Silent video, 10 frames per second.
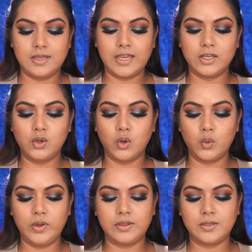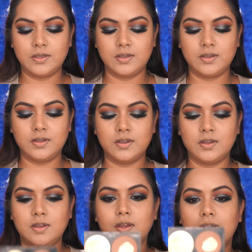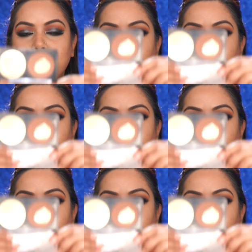and go with a